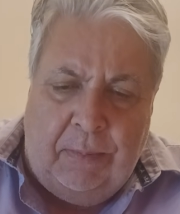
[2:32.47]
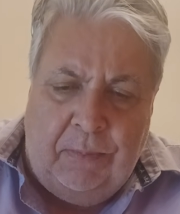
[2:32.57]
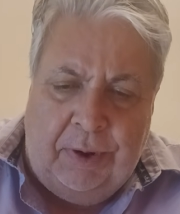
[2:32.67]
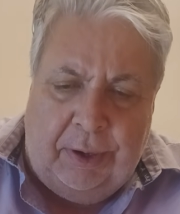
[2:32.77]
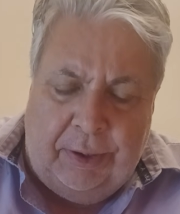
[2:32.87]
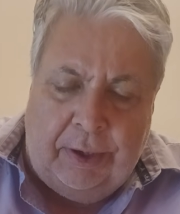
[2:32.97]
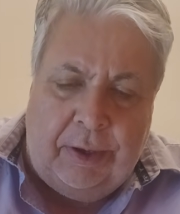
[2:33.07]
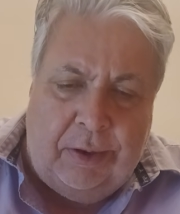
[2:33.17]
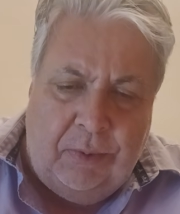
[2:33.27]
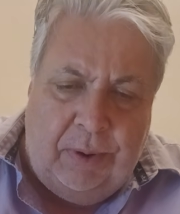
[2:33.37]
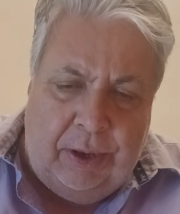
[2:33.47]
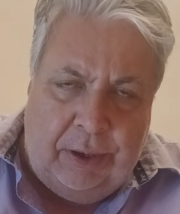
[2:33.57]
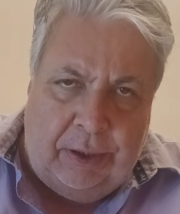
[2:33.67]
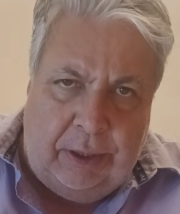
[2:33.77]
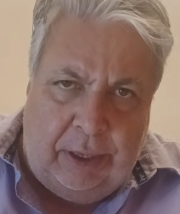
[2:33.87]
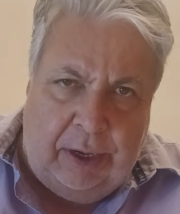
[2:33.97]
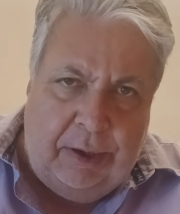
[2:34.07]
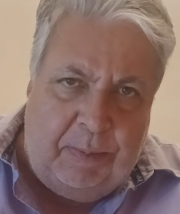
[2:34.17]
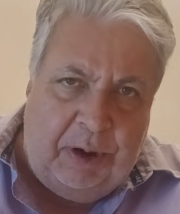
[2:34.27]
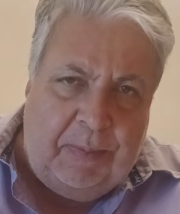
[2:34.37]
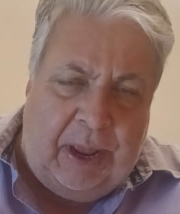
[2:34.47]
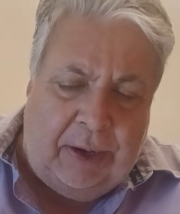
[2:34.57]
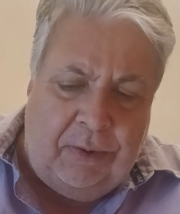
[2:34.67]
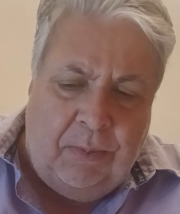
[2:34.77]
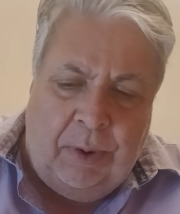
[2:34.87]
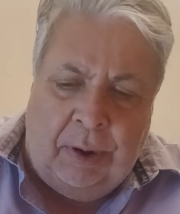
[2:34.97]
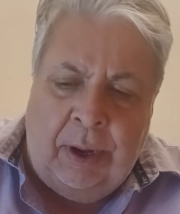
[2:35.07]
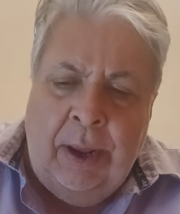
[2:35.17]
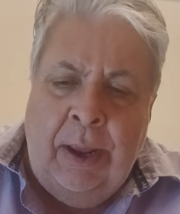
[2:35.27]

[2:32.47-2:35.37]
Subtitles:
realistic situations that they can bring back to work,